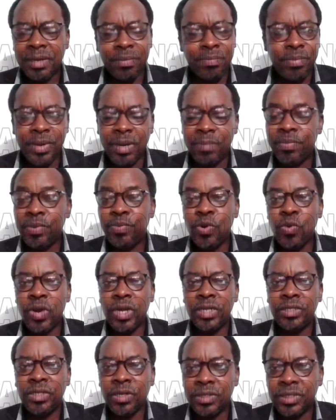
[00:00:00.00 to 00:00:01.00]
uh, and
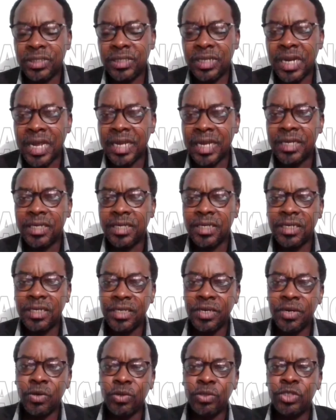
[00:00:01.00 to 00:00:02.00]
people were just like,
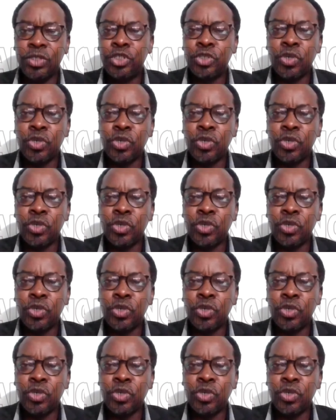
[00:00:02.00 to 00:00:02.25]
you know,